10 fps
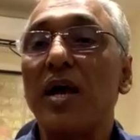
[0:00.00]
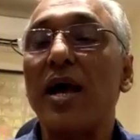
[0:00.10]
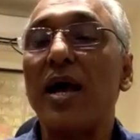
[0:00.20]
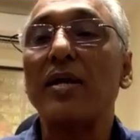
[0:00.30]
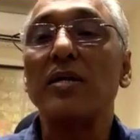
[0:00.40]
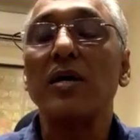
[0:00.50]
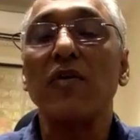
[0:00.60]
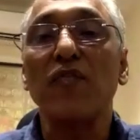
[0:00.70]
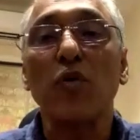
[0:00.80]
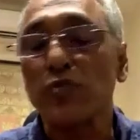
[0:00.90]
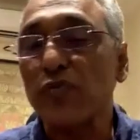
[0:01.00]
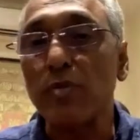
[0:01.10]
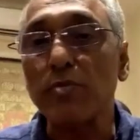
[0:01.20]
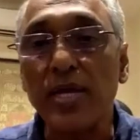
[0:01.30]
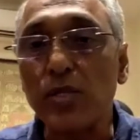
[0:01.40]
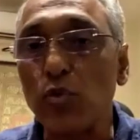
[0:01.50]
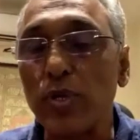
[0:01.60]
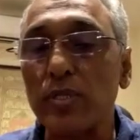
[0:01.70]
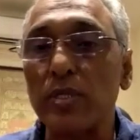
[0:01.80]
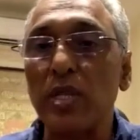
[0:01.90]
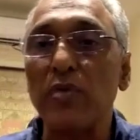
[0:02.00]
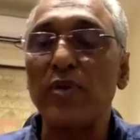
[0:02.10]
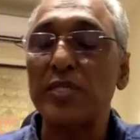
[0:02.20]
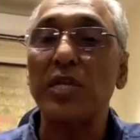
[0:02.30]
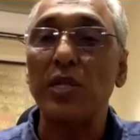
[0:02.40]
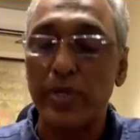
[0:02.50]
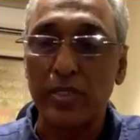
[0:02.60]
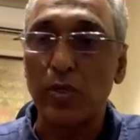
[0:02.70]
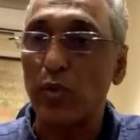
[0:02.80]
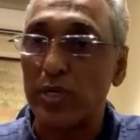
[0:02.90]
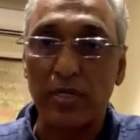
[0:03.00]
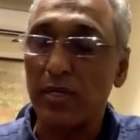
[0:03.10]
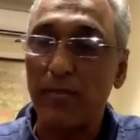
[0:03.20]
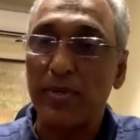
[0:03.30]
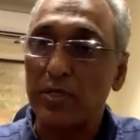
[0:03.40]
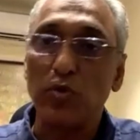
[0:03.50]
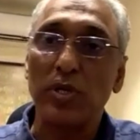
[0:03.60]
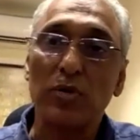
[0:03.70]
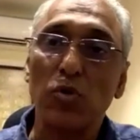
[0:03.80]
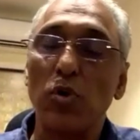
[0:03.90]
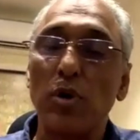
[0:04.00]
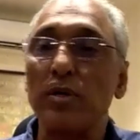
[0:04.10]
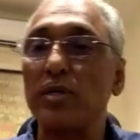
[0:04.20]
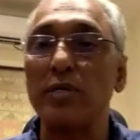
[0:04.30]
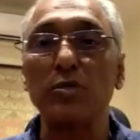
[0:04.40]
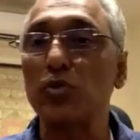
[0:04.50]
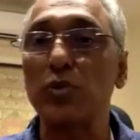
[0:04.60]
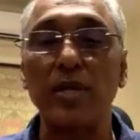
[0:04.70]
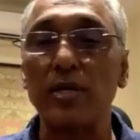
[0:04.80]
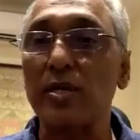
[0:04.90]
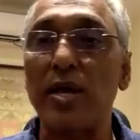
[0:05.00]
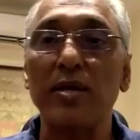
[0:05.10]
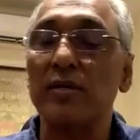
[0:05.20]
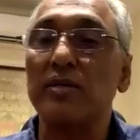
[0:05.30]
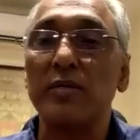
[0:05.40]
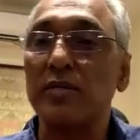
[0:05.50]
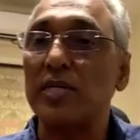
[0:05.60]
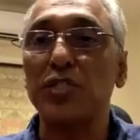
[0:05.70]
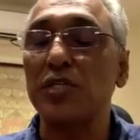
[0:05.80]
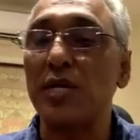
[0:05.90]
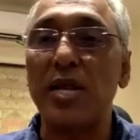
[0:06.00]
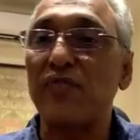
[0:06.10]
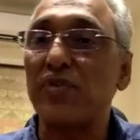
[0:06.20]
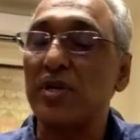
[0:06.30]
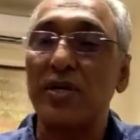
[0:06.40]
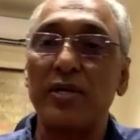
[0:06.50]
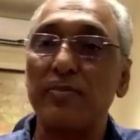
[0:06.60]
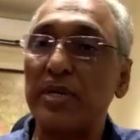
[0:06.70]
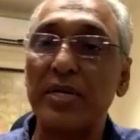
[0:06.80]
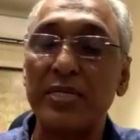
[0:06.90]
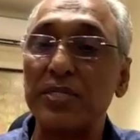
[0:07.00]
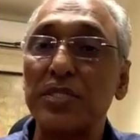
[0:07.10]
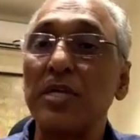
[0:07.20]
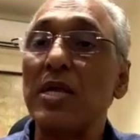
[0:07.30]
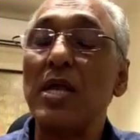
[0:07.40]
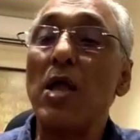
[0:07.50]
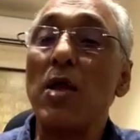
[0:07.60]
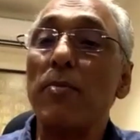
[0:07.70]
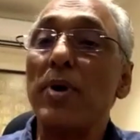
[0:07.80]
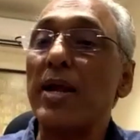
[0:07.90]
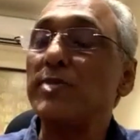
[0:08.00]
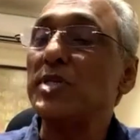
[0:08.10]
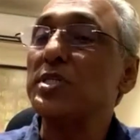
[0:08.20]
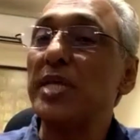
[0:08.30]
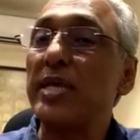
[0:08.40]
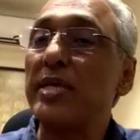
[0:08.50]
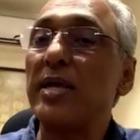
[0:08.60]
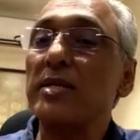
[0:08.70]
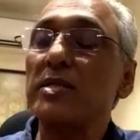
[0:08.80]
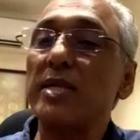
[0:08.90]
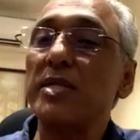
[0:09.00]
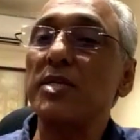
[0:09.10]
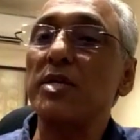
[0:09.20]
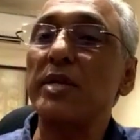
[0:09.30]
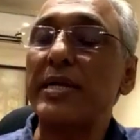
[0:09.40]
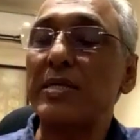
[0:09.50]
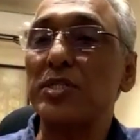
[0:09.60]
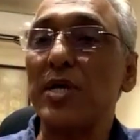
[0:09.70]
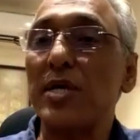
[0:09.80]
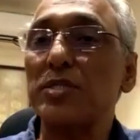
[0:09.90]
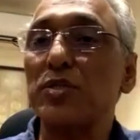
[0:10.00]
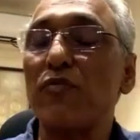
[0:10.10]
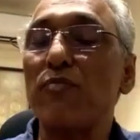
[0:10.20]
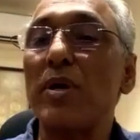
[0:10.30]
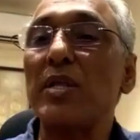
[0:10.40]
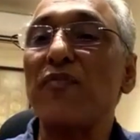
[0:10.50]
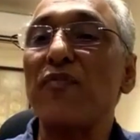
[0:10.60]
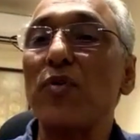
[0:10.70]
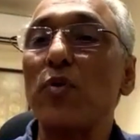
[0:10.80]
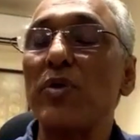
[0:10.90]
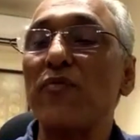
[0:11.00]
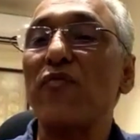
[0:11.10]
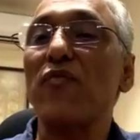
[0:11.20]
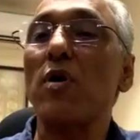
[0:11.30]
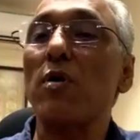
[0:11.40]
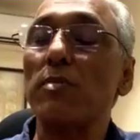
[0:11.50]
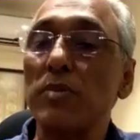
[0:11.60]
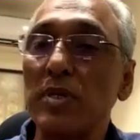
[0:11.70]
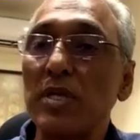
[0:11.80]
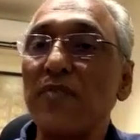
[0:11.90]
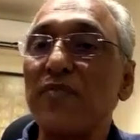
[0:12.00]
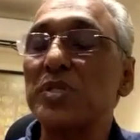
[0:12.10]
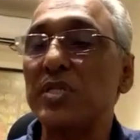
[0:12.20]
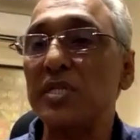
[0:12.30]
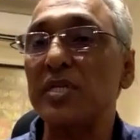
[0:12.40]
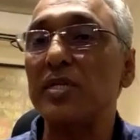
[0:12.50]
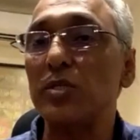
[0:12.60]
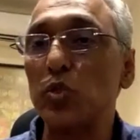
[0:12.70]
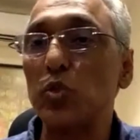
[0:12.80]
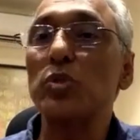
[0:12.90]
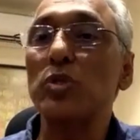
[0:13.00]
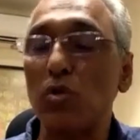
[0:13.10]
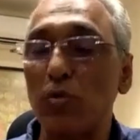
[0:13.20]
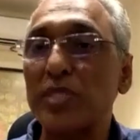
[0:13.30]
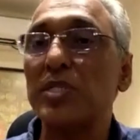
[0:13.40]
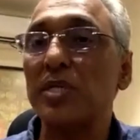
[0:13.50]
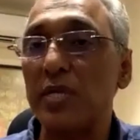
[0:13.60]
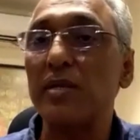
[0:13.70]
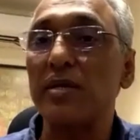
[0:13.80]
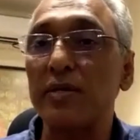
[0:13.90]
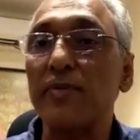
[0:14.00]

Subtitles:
And of course, from there, you can invest anywhere in the world. I mean, you can go into the entire Asia and Africa and Middle East. But I'm just saying that there is a greater chance of money flowing from GIFT City into the domestic area.